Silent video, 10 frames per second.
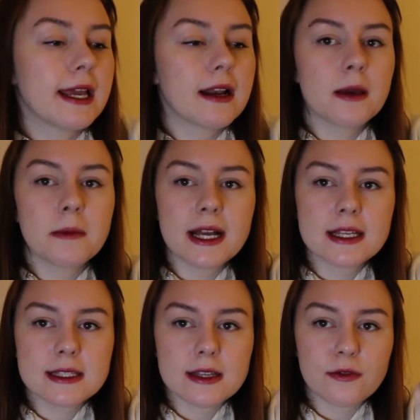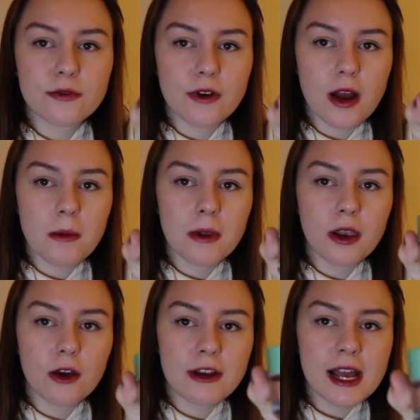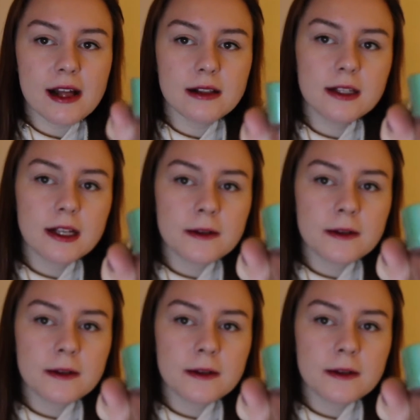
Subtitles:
Glow Mask from L'Oreal.